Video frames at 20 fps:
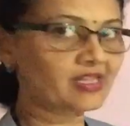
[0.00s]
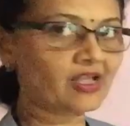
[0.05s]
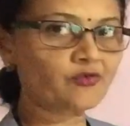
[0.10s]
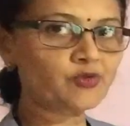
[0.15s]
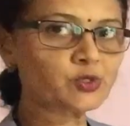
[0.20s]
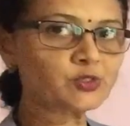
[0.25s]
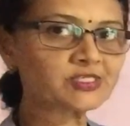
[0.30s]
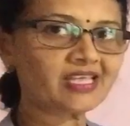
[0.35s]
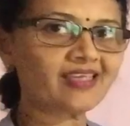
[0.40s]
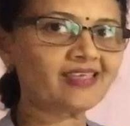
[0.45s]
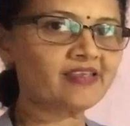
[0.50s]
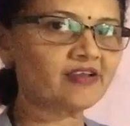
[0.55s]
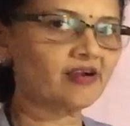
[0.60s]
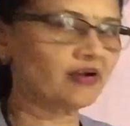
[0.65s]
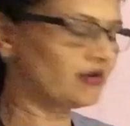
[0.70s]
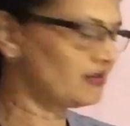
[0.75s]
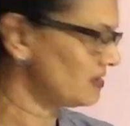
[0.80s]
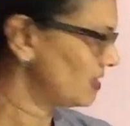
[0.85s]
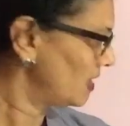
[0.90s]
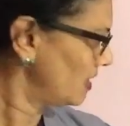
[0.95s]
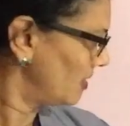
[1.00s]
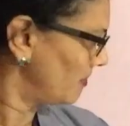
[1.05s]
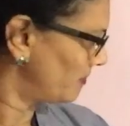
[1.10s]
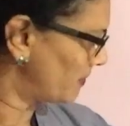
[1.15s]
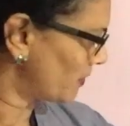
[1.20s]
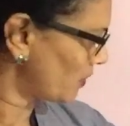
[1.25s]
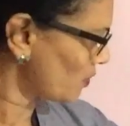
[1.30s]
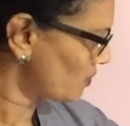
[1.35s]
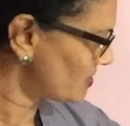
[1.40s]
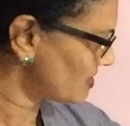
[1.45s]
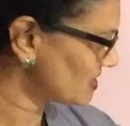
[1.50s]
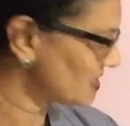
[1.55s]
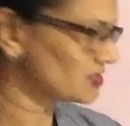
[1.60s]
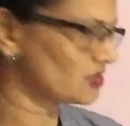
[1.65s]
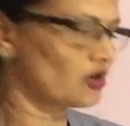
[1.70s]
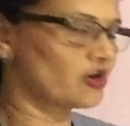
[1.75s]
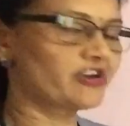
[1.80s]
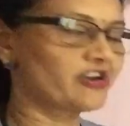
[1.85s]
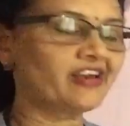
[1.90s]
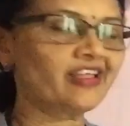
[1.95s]
Now you see here, broken
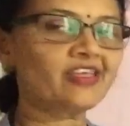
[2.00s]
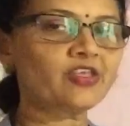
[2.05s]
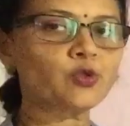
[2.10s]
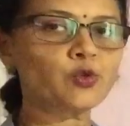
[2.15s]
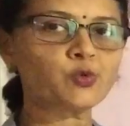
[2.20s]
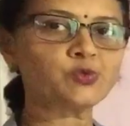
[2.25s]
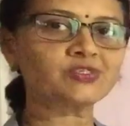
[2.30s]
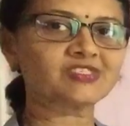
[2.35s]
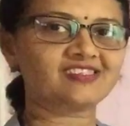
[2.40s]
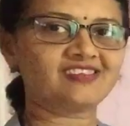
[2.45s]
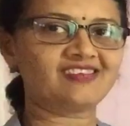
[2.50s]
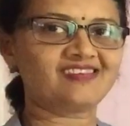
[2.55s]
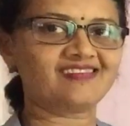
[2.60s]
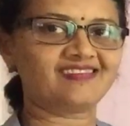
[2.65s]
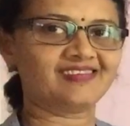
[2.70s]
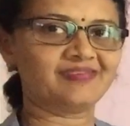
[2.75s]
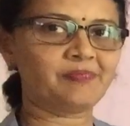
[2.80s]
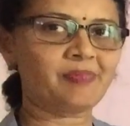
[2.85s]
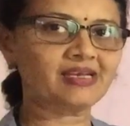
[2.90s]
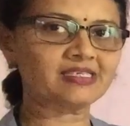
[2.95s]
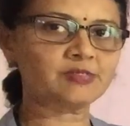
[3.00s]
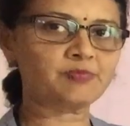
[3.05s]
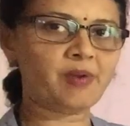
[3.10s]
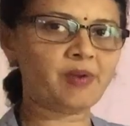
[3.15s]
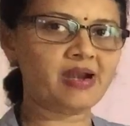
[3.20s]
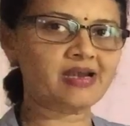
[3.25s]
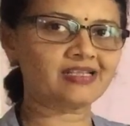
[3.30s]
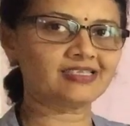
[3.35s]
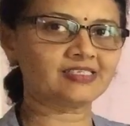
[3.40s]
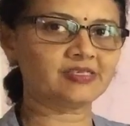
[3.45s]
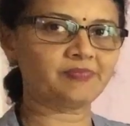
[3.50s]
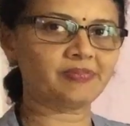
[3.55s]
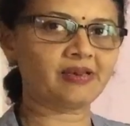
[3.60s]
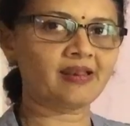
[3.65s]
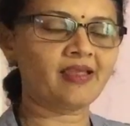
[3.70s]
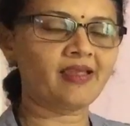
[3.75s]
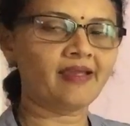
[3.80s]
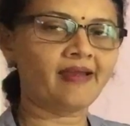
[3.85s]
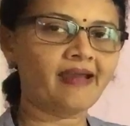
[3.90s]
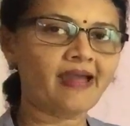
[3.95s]
is already used here, past
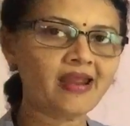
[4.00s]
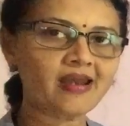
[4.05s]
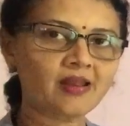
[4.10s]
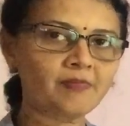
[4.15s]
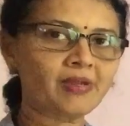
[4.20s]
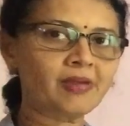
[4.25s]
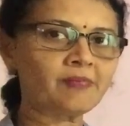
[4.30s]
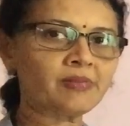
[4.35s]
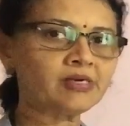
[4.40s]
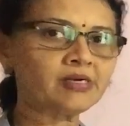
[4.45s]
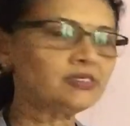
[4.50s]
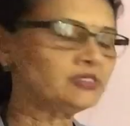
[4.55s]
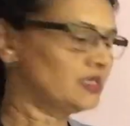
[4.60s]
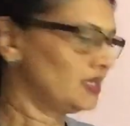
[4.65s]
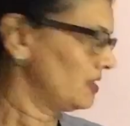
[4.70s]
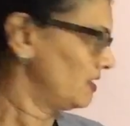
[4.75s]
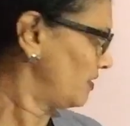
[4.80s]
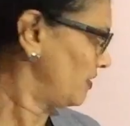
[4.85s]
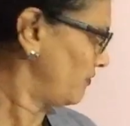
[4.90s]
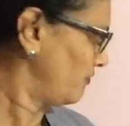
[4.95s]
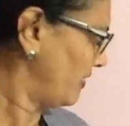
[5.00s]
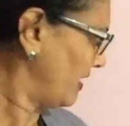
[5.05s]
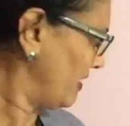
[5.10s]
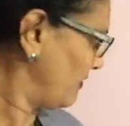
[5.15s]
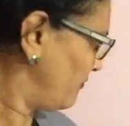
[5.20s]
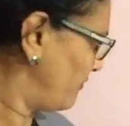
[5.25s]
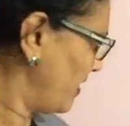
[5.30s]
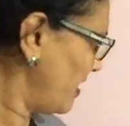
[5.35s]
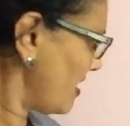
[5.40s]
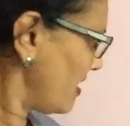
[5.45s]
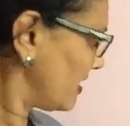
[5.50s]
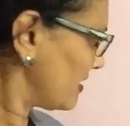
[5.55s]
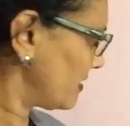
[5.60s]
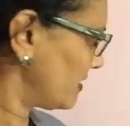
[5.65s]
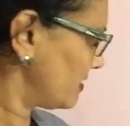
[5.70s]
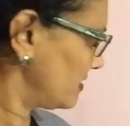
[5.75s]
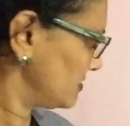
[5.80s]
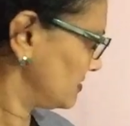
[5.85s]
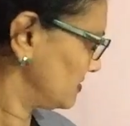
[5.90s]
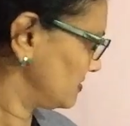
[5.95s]
participle. And remember, when we
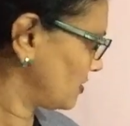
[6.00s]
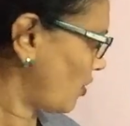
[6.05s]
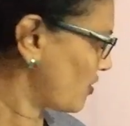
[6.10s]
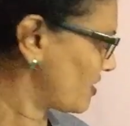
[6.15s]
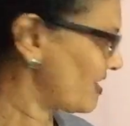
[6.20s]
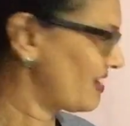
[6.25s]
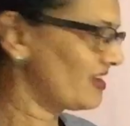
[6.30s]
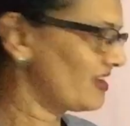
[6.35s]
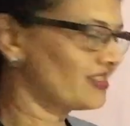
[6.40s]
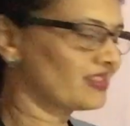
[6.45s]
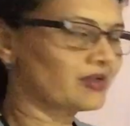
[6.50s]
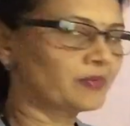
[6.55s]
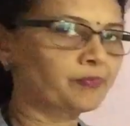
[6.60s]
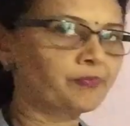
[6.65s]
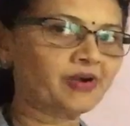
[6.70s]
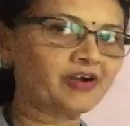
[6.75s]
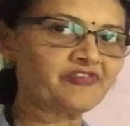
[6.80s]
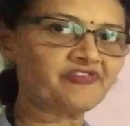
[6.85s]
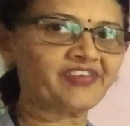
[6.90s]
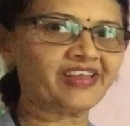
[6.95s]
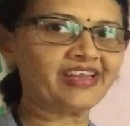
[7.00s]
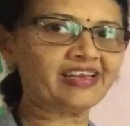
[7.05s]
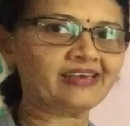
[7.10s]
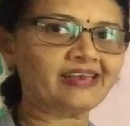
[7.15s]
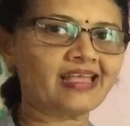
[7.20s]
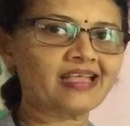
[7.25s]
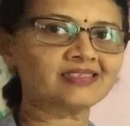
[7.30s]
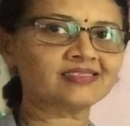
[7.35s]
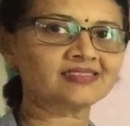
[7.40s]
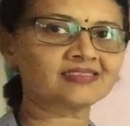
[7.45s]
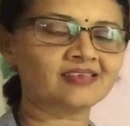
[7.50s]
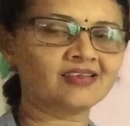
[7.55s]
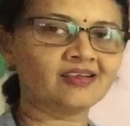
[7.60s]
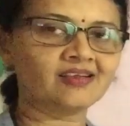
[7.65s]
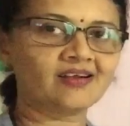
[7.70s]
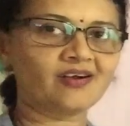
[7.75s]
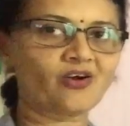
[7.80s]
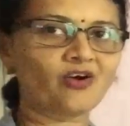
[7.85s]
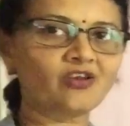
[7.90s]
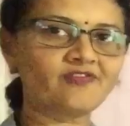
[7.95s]
are talking in the perfect tense,
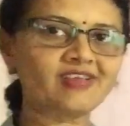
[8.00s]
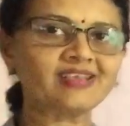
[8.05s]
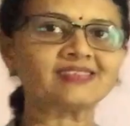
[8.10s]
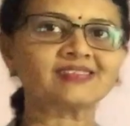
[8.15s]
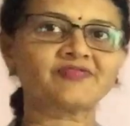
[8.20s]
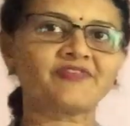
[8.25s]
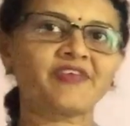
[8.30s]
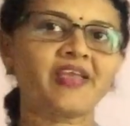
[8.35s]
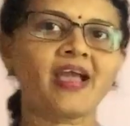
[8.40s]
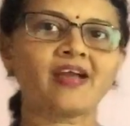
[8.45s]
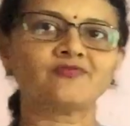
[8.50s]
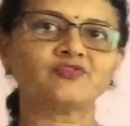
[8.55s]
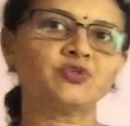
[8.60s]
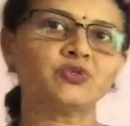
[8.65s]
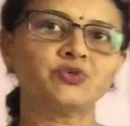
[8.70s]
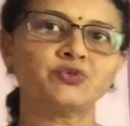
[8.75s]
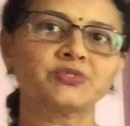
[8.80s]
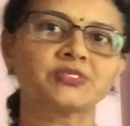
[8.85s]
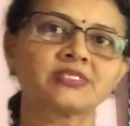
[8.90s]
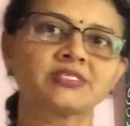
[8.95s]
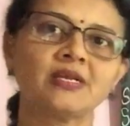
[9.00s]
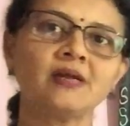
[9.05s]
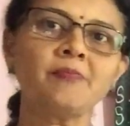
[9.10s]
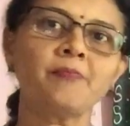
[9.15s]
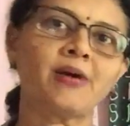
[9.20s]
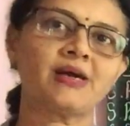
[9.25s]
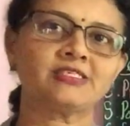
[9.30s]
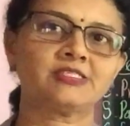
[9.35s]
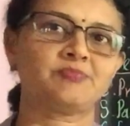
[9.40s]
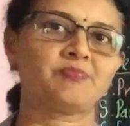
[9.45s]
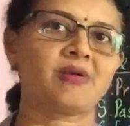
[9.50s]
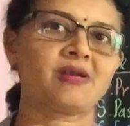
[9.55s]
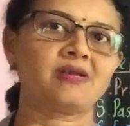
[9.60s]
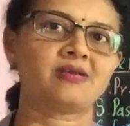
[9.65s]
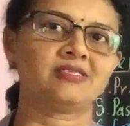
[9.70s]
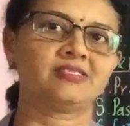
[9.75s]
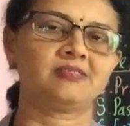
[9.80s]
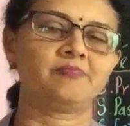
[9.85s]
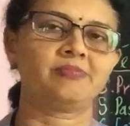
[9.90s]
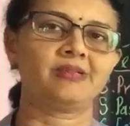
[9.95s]
always we have to use the past
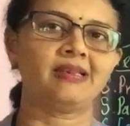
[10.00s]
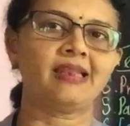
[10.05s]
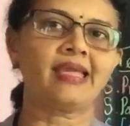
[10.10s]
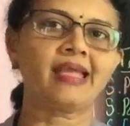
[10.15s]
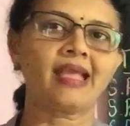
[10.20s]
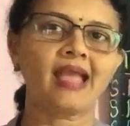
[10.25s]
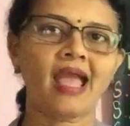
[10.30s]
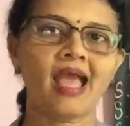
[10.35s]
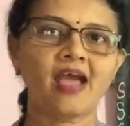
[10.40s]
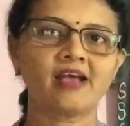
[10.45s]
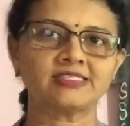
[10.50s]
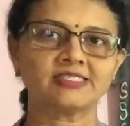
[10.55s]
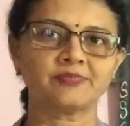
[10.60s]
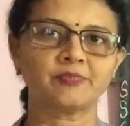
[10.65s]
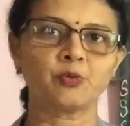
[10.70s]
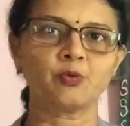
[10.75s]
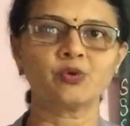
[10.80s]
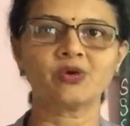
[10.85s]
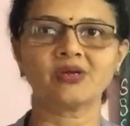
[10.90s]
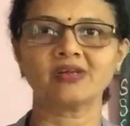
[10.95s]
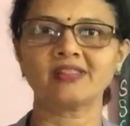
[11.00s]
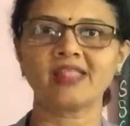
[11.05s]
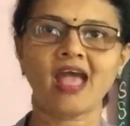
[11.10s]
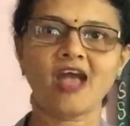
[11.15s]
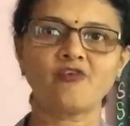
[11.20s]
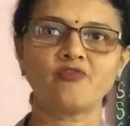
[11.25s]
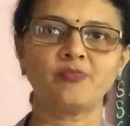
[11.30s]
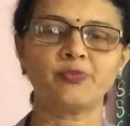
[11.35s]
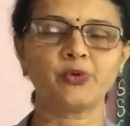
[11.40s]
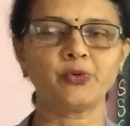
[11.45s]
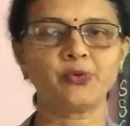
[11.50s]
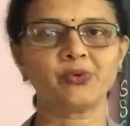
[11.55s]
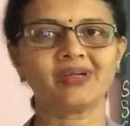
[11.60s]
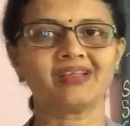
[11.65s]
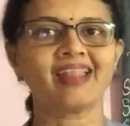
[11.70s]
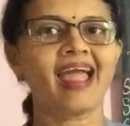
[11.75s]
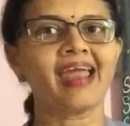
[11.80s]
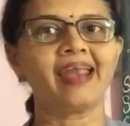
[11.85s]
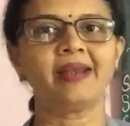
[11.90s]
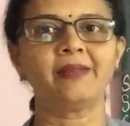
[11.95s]
participle, like has broken, have
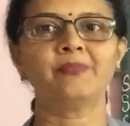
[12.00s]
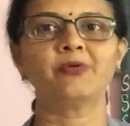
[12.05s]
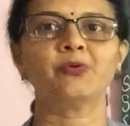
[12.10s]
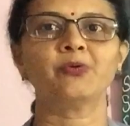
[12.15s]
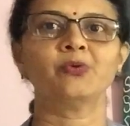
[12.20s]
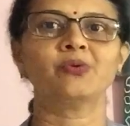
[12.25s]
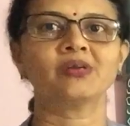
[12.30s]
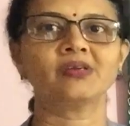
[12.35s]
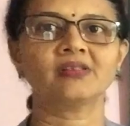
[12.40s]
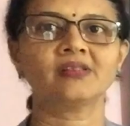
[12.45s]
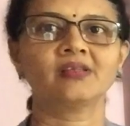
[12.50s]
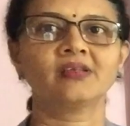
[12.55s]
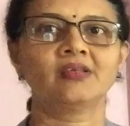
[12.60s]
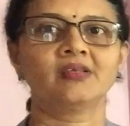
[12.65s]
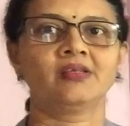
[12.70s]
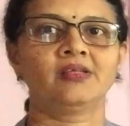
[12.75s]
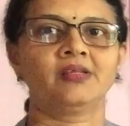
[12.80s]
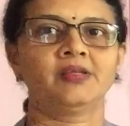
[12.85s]
broken, had broken.